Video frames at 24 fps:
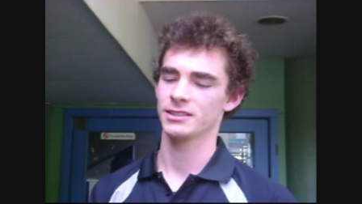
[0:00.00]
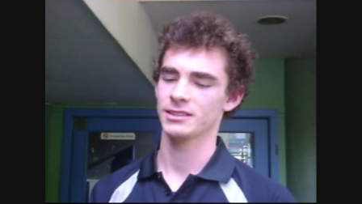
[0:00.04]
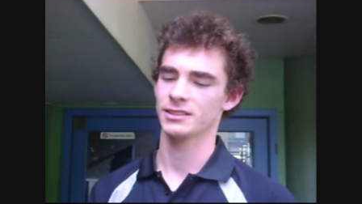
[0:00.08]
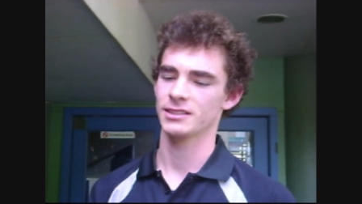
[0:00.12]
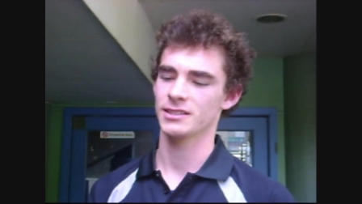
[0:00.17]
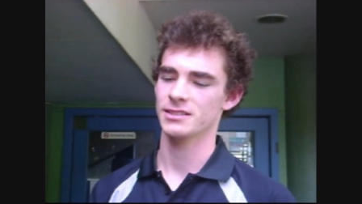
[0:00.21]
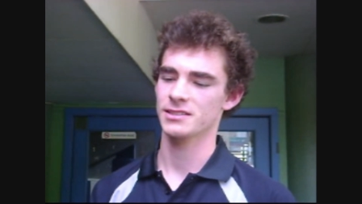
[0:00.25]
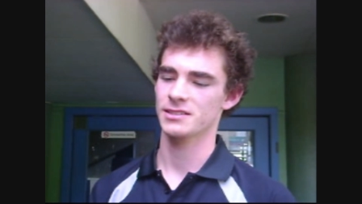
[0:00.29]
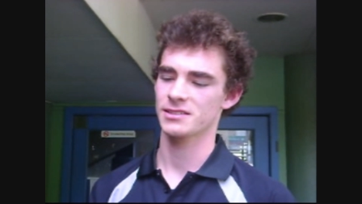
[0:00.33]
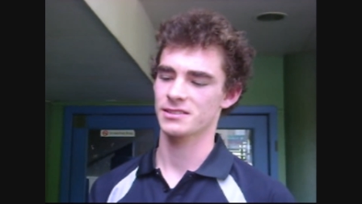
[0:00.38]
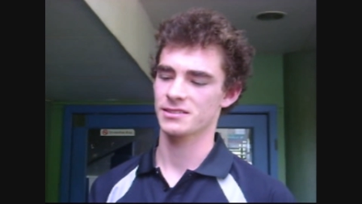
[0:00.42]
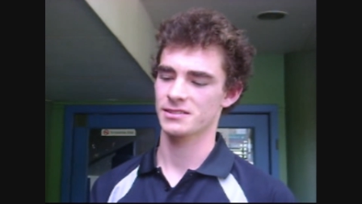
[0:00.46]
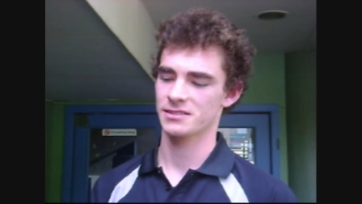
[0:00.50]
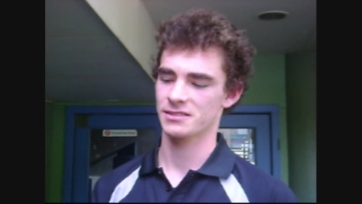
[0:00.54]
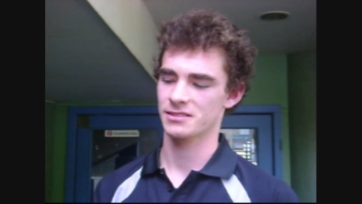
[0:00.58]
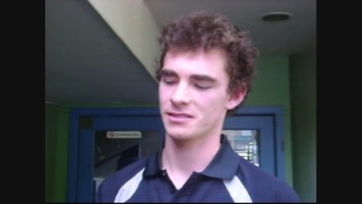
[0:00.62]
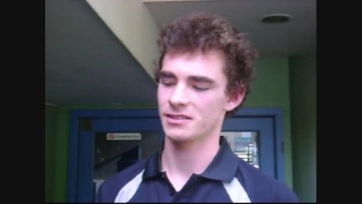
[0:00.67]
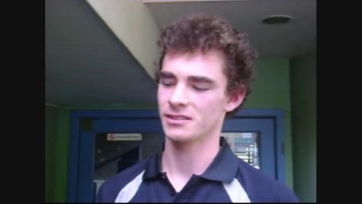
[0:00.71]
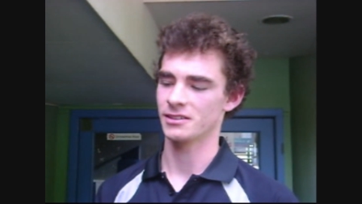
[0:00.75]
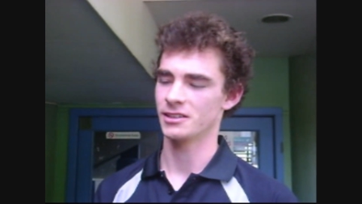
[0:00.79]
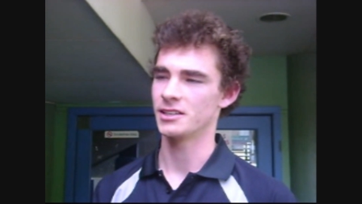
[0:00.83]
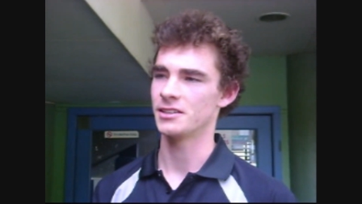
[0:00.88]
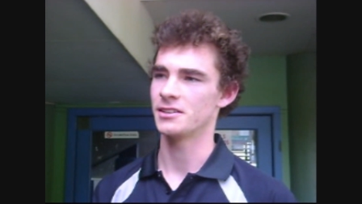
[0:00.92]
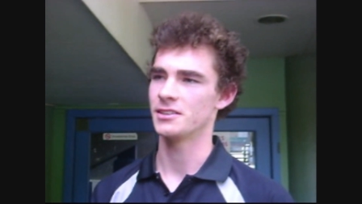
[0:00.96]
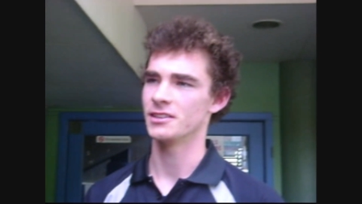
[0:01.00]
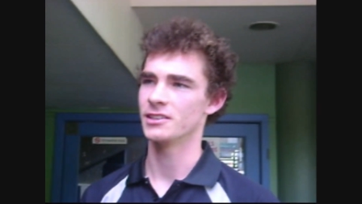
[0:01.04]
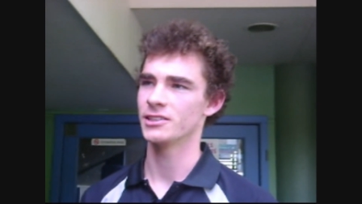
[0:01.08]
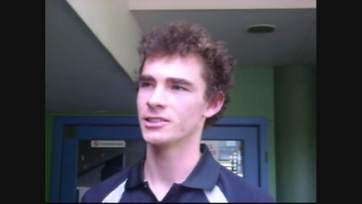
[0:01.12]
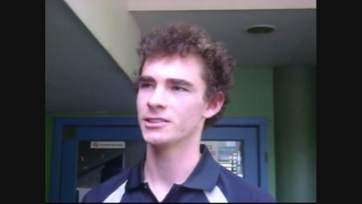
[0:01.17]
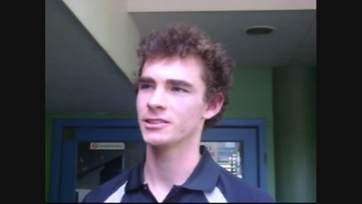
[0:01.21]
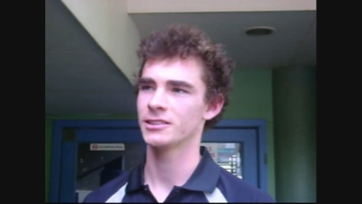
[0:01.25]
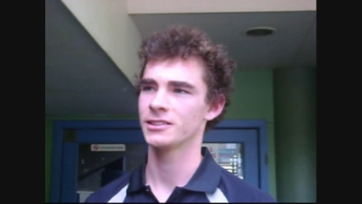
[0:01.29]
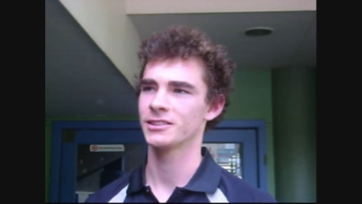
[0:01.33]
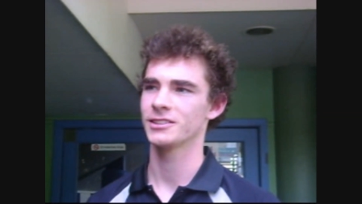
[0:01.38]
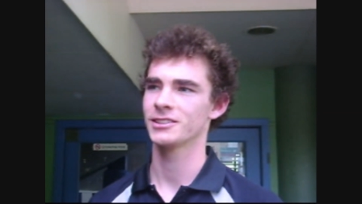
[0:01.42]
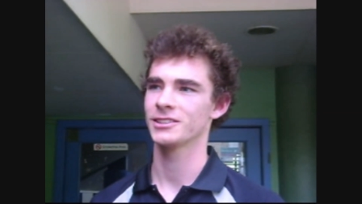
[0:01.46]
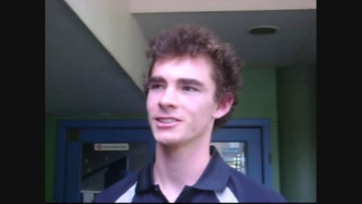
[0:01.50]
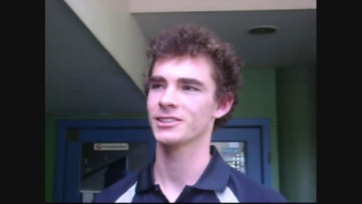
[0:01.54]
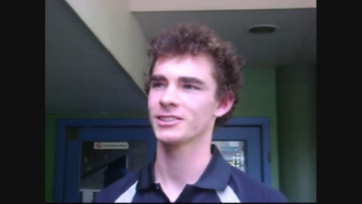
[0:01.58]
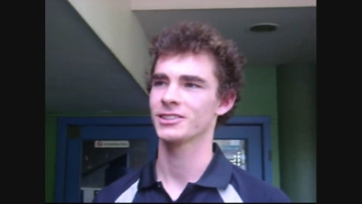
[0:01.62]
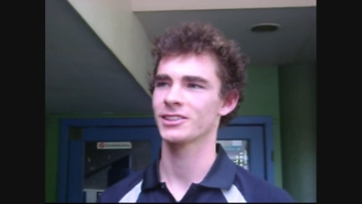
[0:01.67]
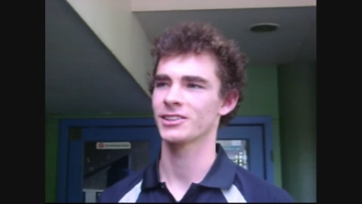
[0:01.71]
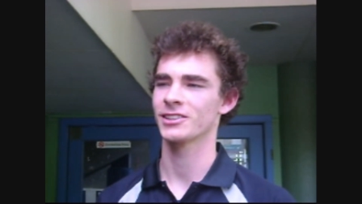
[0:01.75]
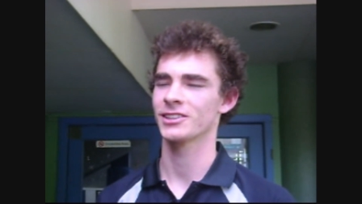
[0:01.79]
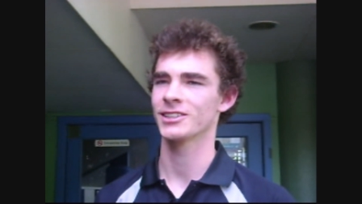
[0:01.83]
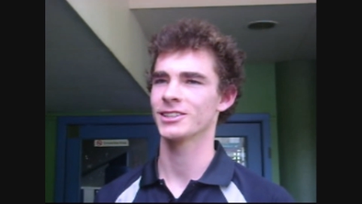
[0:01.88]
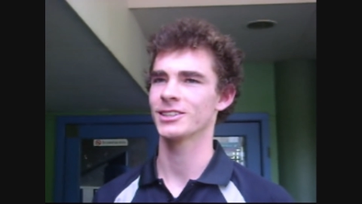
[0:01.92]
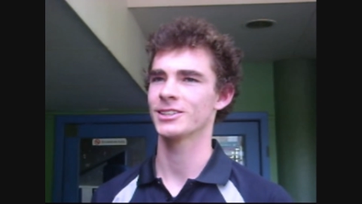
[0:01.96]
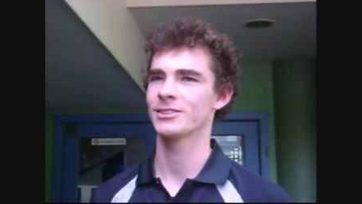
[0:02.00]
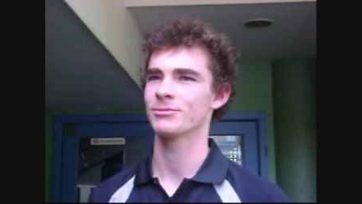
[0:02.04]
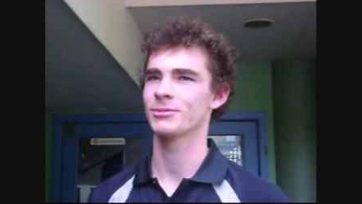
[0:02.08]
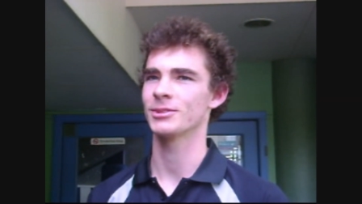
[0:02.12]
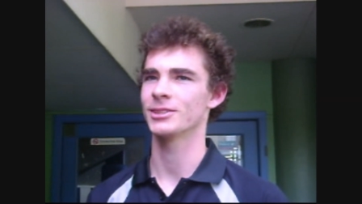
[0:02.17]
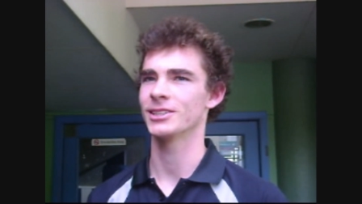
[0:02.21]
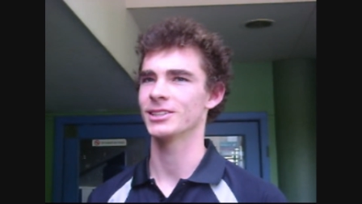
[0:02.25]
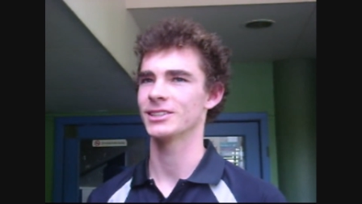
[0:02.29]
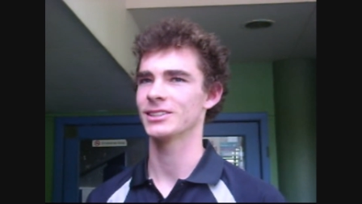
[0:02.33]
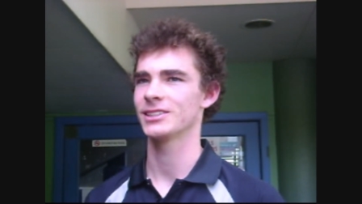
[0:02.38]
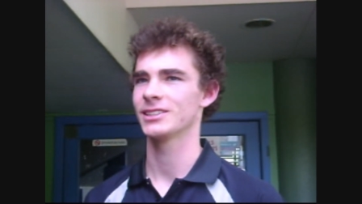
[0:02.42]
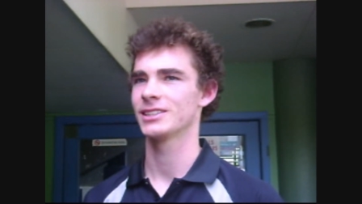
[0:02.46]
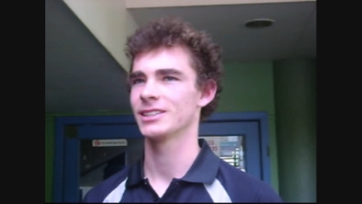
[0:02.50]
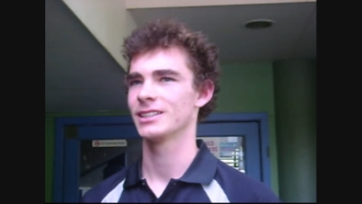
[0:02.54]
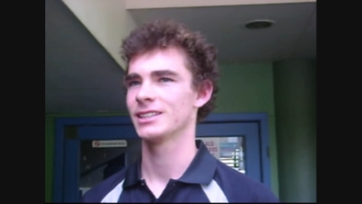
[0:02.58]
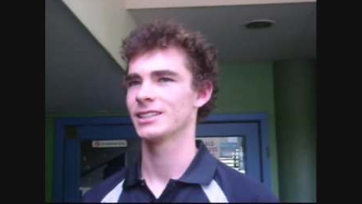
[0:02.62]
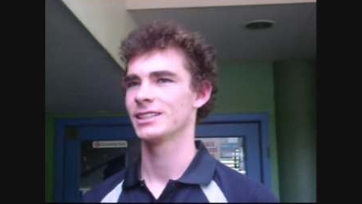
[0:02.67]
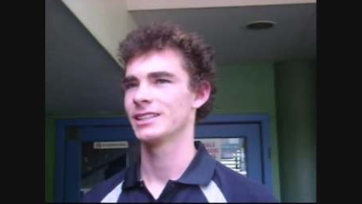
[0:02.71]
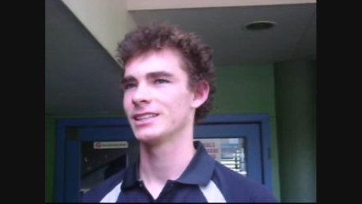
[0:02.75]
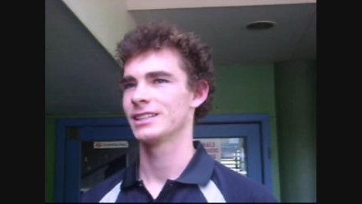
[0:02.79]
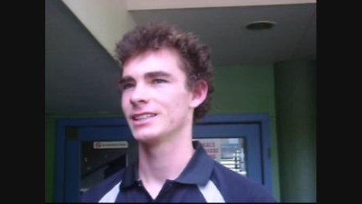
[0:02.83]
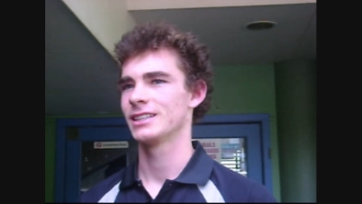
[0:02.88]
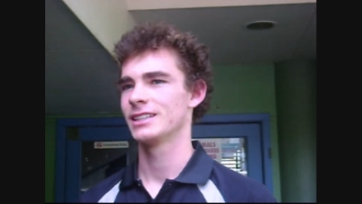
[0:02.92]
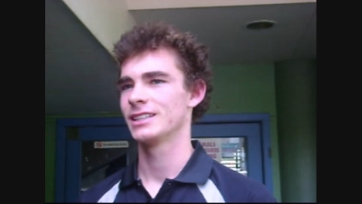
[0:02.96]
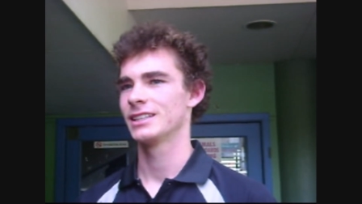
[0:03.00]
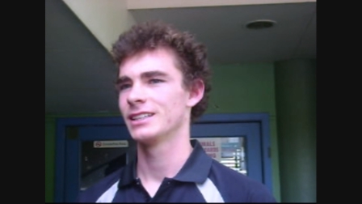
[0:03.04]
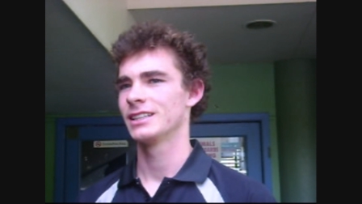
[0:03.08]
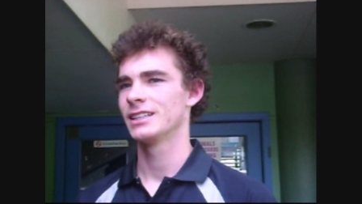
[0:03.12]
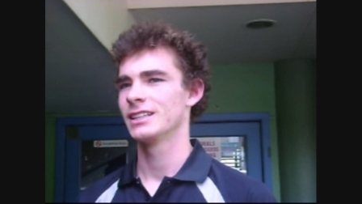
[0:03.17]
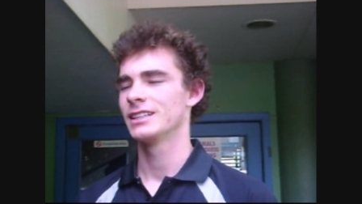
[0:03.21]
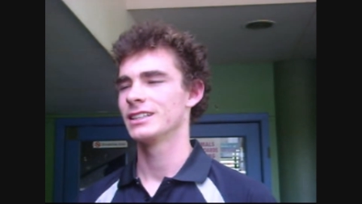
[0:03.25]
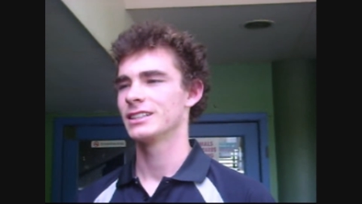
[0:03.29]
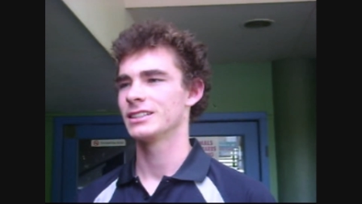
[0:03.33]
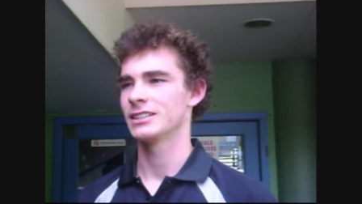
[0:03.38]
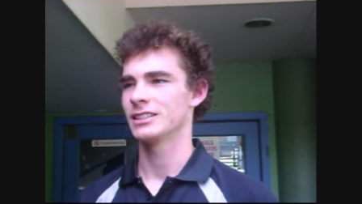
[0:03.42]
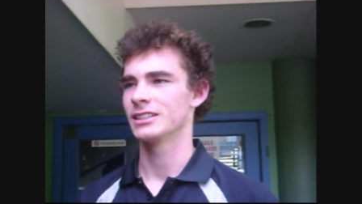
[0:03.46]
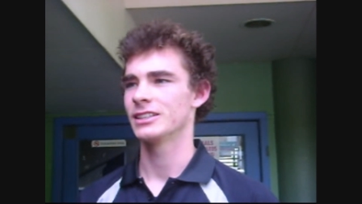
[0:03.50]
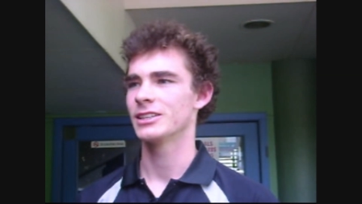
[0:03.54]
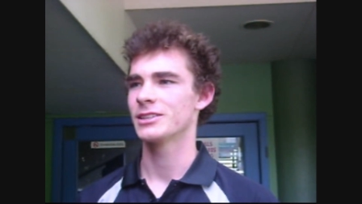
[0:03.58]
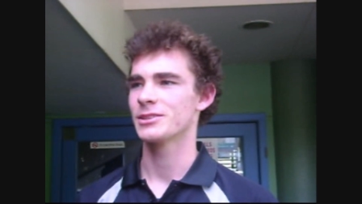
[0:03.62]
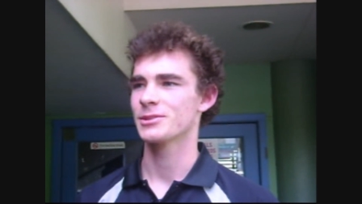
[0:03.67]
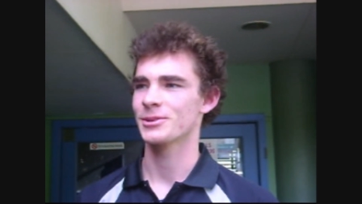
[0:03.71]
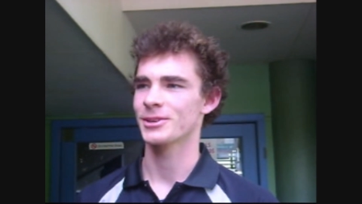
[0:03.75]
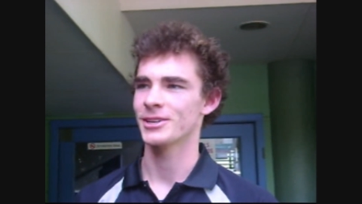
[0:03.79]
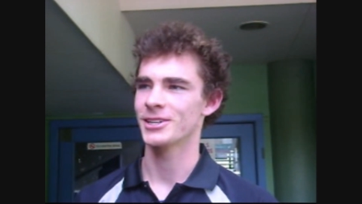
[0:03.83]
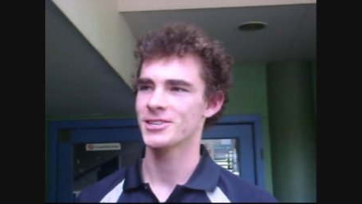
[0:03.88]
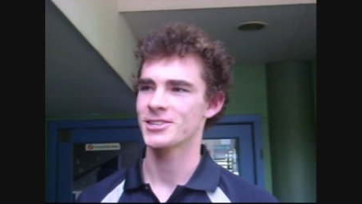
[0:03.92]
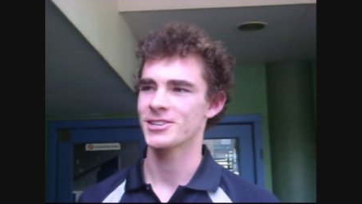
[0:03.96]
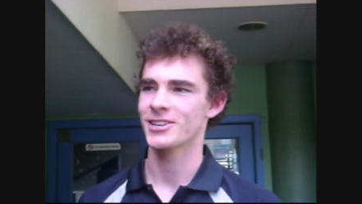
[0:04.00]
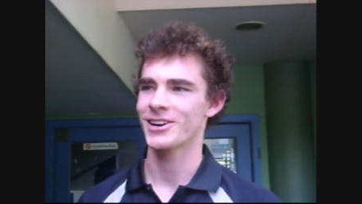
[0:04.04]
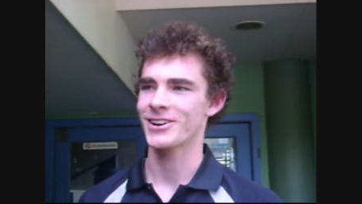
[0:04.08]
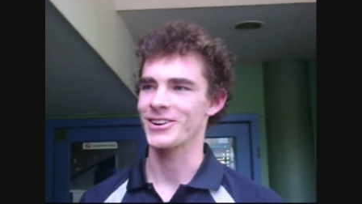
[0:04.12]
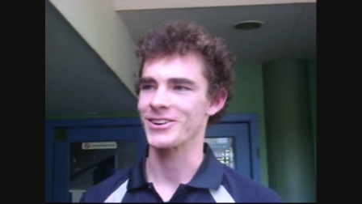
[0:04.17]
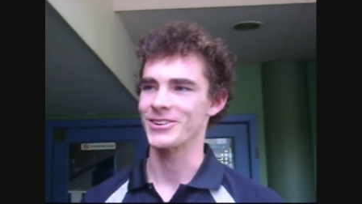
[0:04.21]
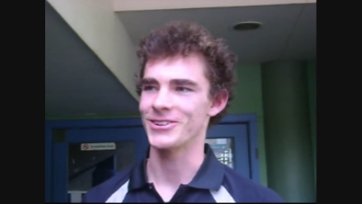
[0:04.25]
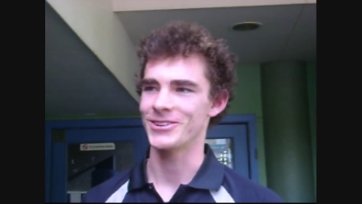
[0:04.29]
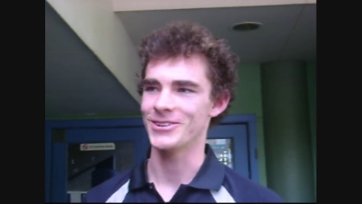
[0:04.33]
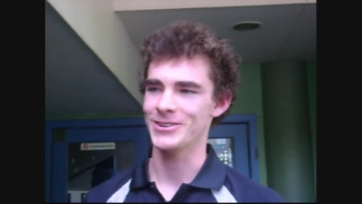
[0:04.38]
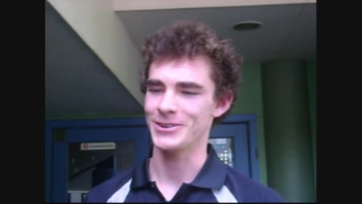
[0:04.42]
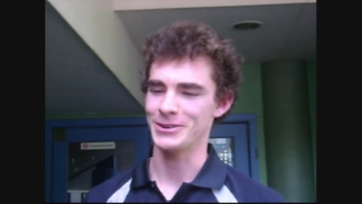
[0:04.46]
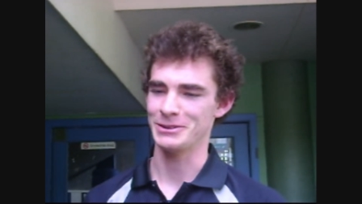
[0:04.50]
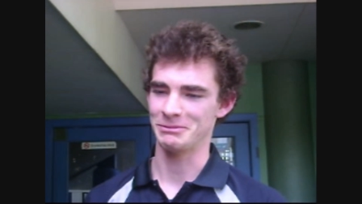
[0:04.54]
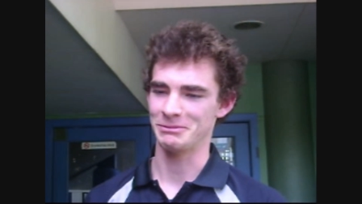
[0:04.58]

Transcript: That's the ideal thing, but. Yeah, that's what I try to do.